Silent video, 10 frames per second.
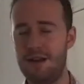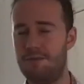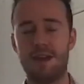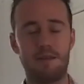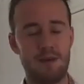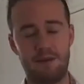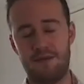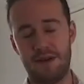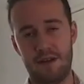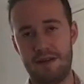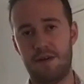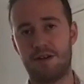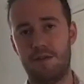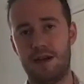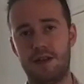making people feel like they're
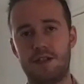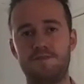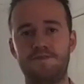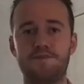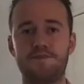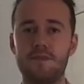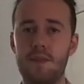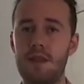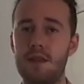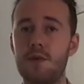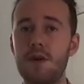micromanaged. The